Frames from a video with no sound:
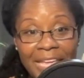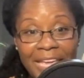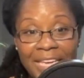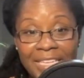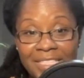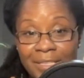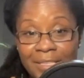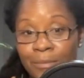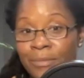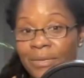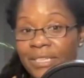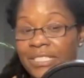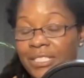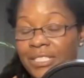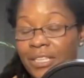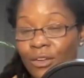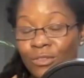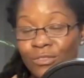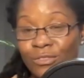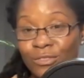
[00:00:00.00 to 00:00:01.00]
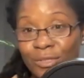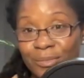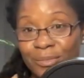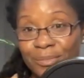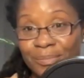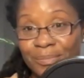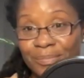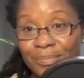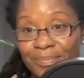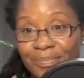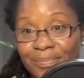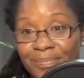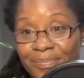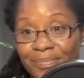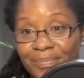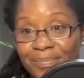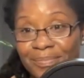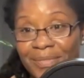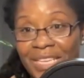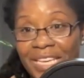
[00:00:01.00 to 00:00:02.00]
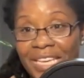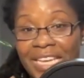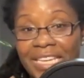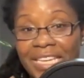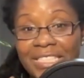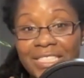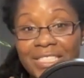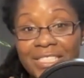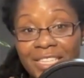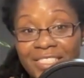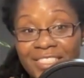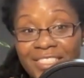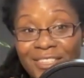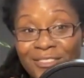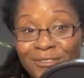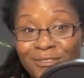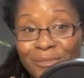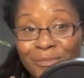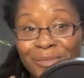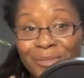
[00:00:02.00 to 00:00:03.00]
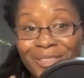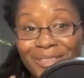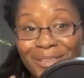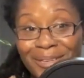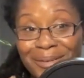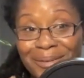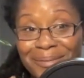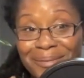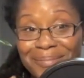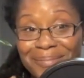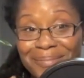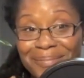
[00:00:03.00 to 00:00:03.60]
except myself. Does that sound familiar?